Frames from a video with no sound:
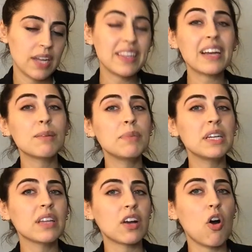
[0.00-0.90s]
And that can be
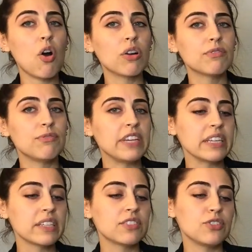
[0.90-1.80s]
like a hard
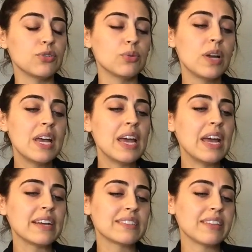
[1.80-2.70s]
feeling to
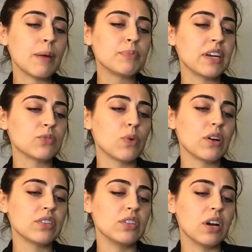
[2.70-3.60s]
accept as
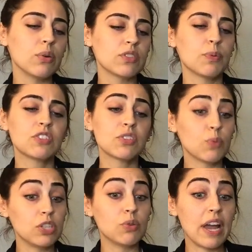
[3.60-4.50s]
well, you know, especially
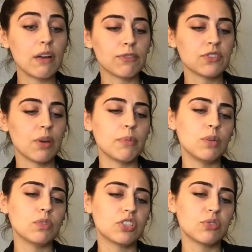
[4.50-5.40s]
when you care for somebody,
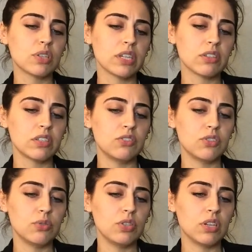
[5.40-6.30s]
which you clearly do,
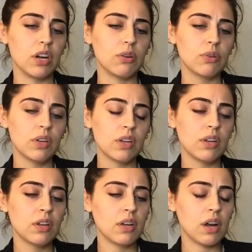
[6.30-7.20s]
you know.
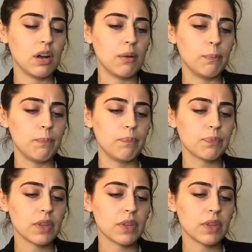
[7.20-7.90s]
Um,